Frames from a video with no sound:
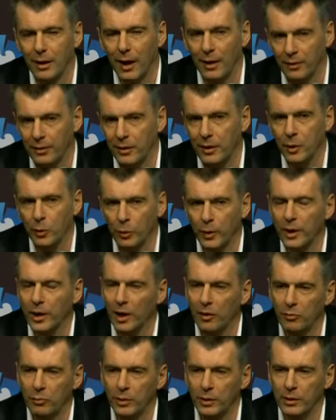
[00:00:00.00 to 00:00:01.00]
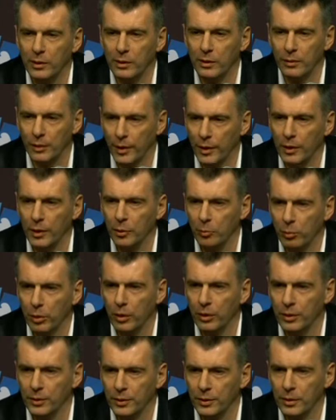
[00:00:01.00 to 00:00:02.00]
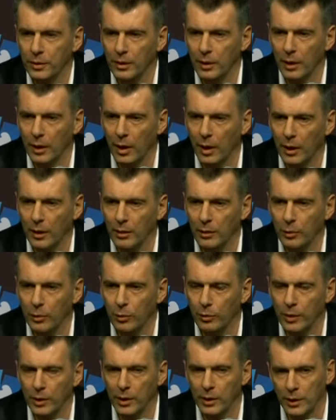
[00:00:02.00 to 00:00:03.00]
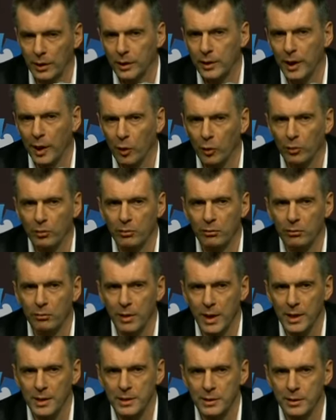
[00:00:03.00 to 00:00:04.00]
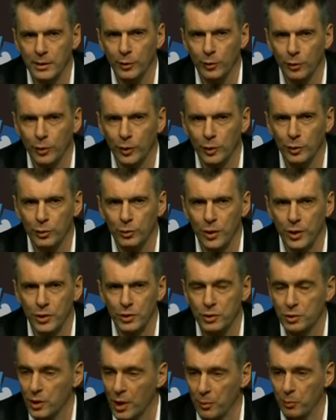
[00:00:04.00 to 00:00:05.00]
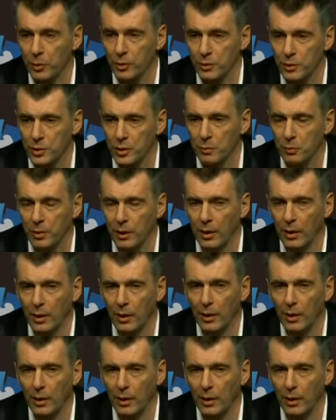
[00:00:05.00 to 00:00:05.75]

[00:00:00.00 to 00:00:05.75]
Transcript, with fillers: I think we have been really bold, and we did our best in order to reach championship.